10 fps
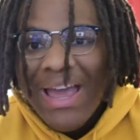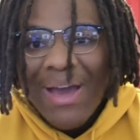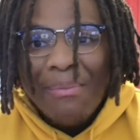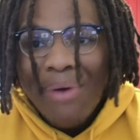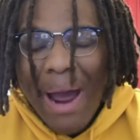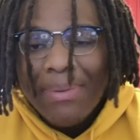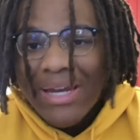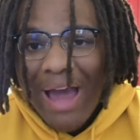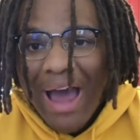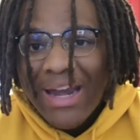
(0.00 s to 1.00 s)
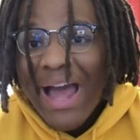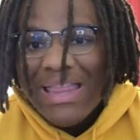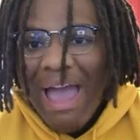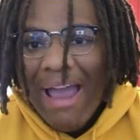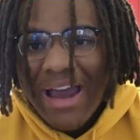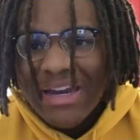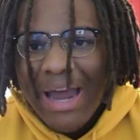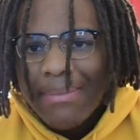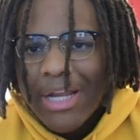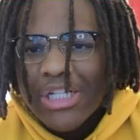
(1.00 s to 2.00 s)
probably not. Not that kind of
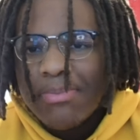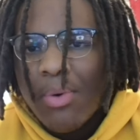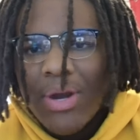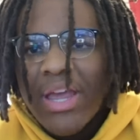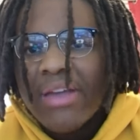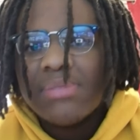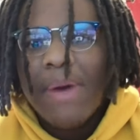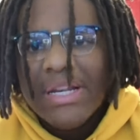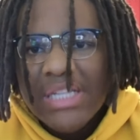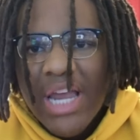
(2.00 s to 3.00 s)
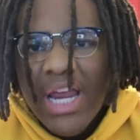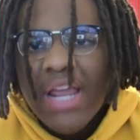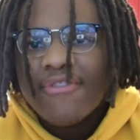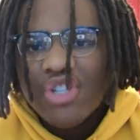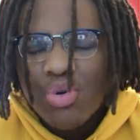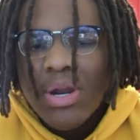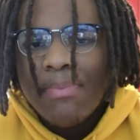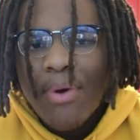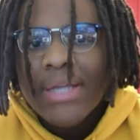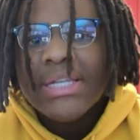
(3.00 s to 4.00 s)
domination. But winning games by 10, even 20
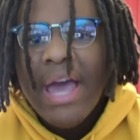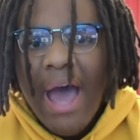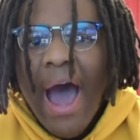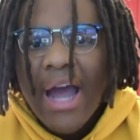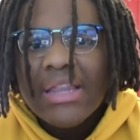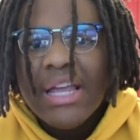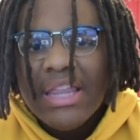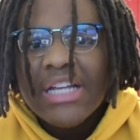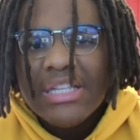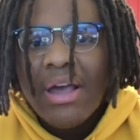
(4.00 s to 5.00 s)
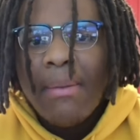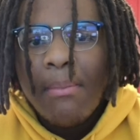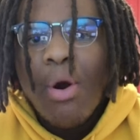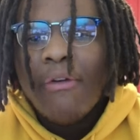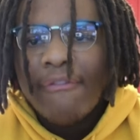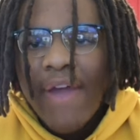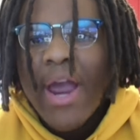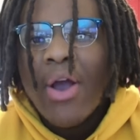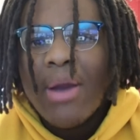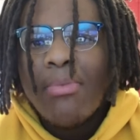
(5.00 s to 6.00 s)
points, I think that's a more
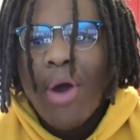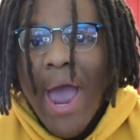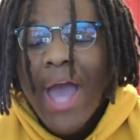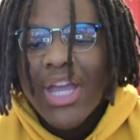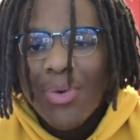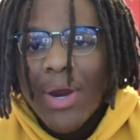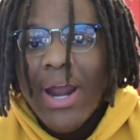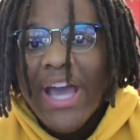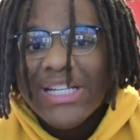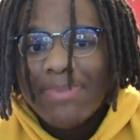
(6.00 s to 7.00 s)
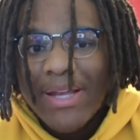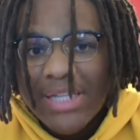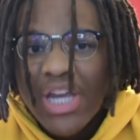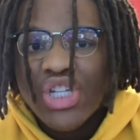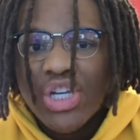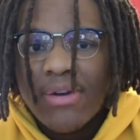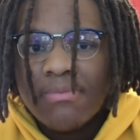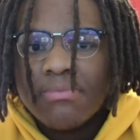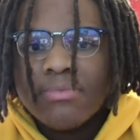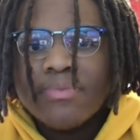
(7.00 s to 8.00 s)
fair and more accurate expectation.
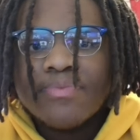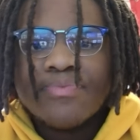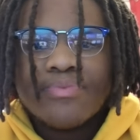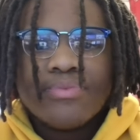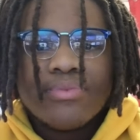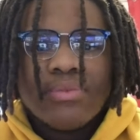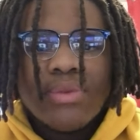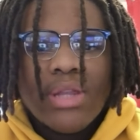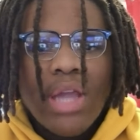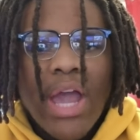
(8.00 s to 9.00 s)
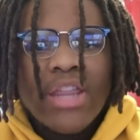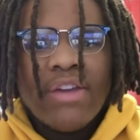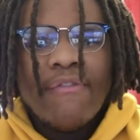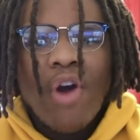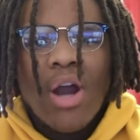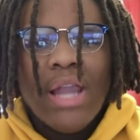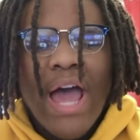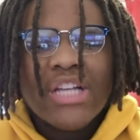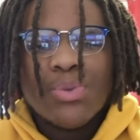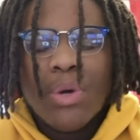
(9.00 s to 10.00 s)
And then for our
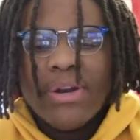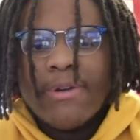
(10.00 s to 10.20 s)
last one,